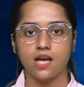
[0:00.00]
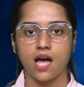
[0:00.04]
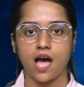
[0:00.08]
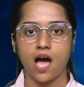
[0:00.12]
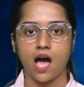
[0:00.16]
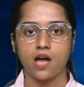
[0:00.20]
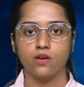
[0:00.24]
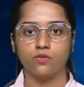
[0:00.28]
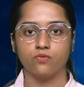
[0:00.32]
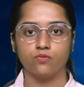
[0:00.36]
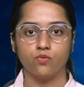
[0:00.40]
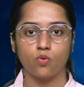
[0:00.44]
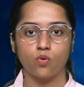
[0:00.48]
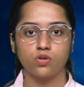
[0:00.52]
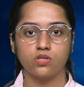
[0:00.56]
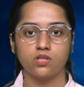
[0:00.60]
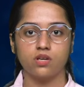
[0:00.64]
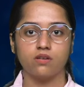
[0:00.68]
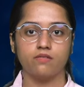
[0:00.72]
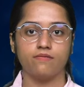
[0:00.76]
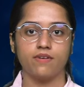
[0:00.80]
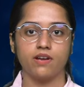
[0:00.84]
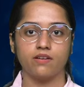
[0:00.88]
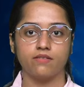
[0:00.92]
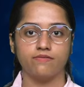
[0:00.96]
and
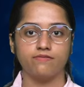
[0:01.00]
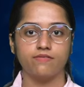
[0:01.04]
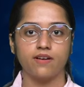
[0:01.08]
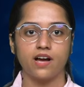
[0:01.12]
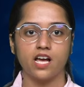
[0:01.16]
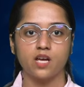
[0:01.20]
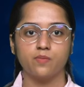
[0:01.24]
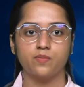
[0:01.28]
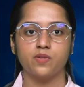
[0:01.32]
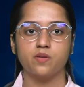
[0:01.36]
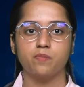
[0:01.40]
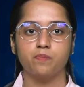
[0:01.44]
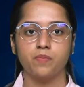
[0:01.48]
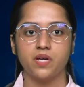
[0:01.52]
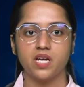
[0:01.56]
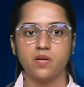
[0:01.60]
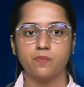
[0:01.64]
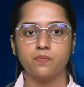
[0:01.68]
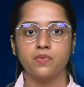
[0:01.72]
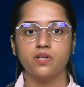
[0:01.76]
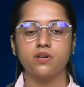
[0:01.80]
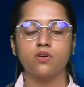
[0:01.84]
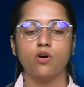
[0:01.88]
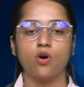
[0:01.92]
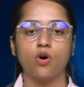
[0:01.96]
voter-verifiable
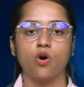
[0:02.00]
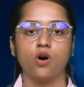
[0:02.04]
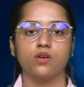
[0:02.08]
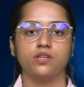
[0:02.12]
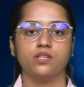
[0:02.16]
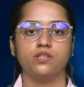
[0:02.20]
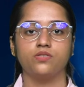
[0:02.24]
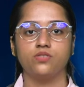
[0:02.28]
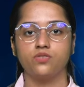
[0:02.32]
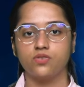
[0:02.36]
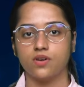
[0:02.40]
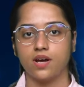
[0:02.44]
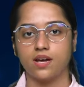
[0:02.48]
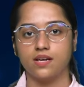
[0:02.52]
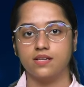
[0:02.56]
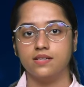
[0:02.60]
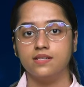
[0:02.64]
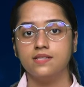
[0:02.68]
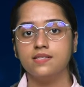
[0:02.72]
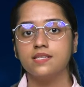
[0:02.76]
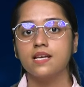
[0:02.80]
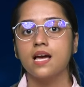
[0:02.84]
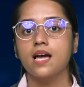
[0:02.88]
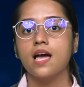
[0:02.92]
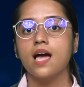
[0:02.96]
paper audit
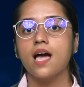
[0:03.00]
trials